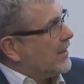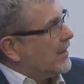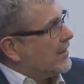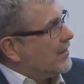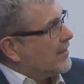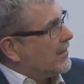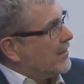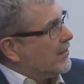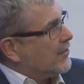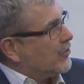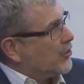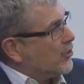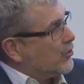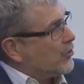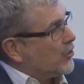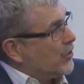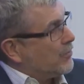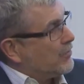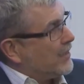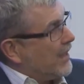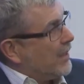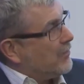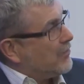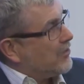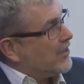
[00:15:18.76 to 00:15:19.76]
so
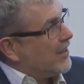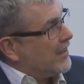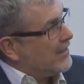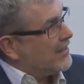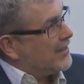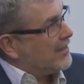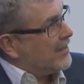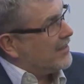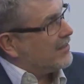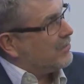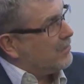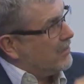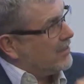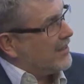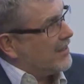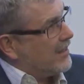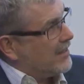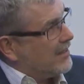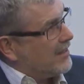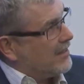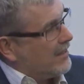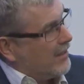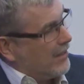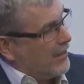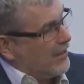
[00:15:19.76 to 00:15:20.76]
sometimes it's this missing
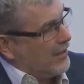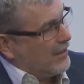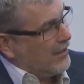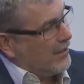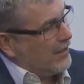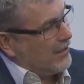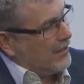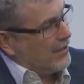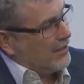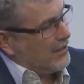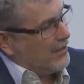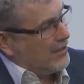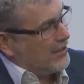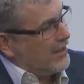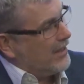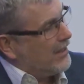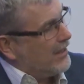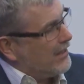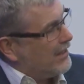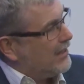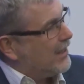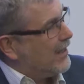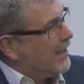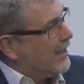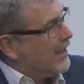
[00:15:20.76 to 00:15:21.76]

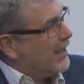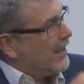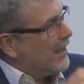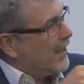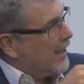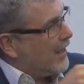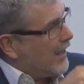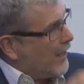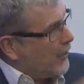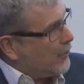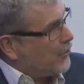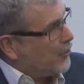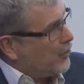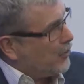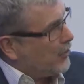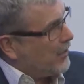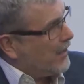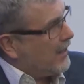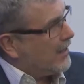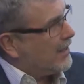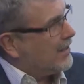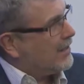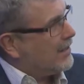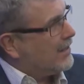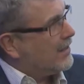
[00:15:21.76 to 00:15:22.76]
chain, how to
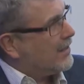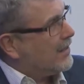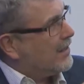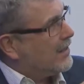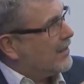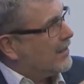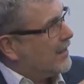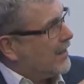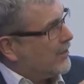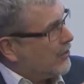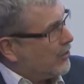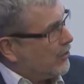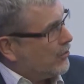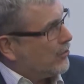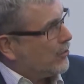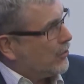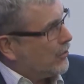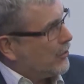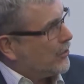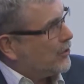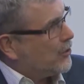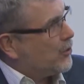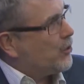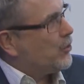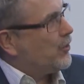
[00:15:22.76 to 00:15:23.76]
guarantee that the
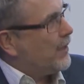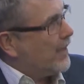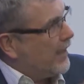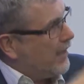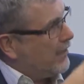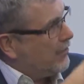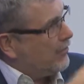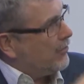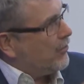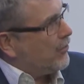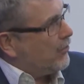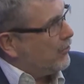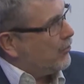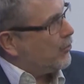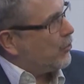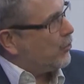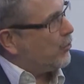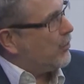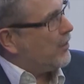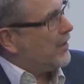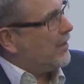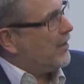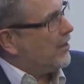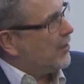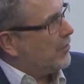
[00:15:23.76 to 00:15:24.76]
knowledge you have, you
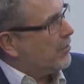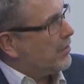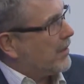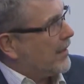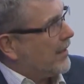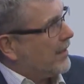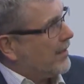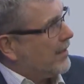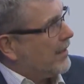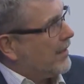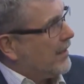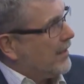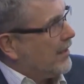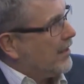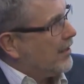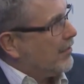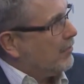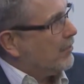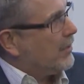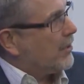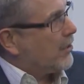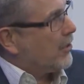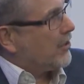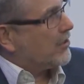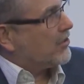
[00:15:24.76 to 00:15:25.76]
really apply,
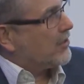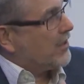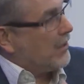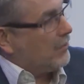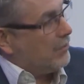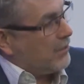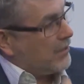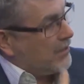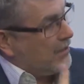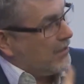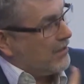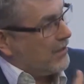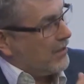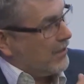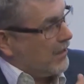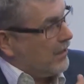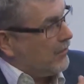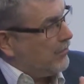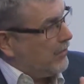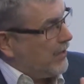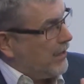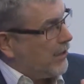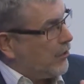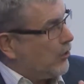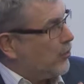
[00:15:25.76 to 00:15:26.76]
because typically
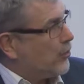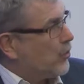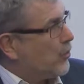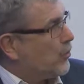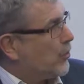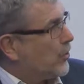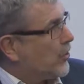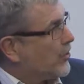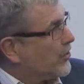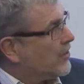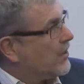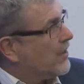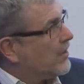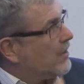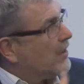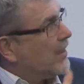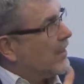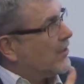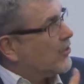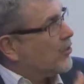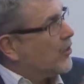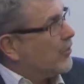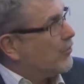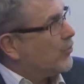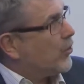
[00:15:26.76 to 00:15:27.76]
delivering good quality takes
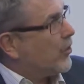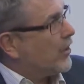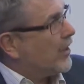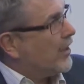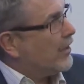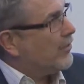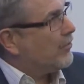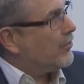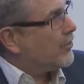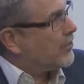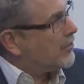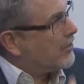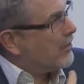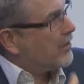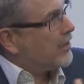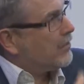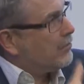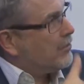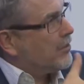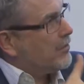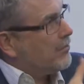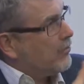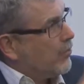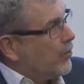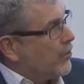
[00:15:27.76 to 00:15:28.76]
some more effort, a little bit
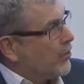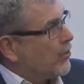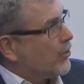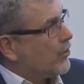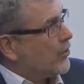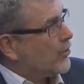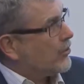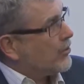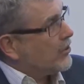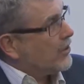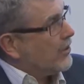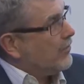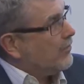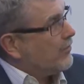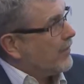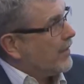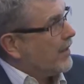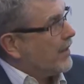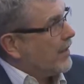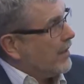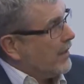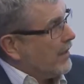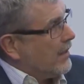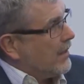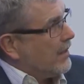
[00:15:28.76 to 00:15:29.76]
more cost.
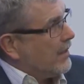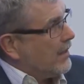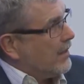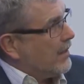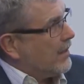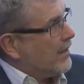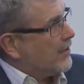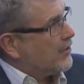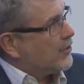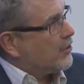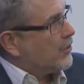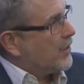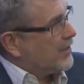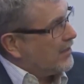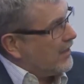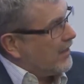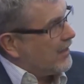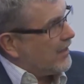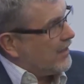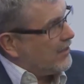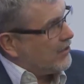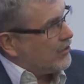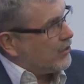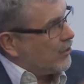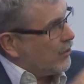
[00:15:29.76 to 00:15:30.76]
Yeah. So I think
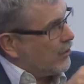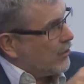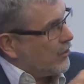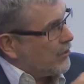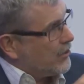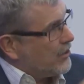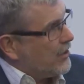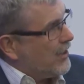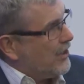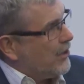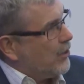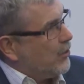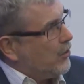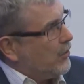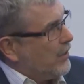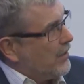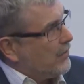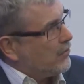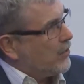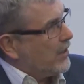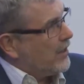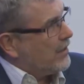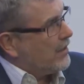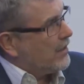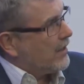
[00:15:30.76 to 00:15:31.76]
it's the whole chain you have
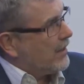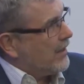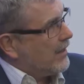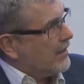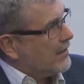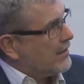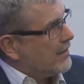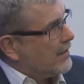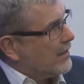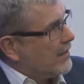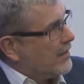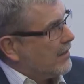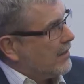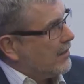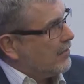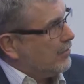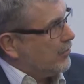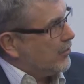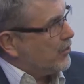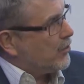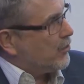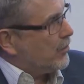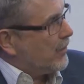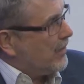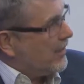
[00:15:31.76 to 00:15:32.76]
to analyze,
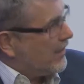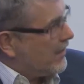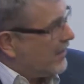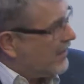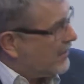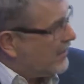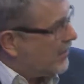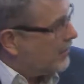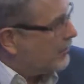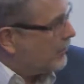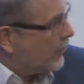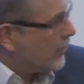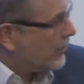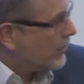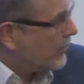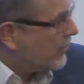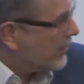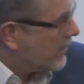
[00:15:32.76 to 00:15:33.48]
but training is important.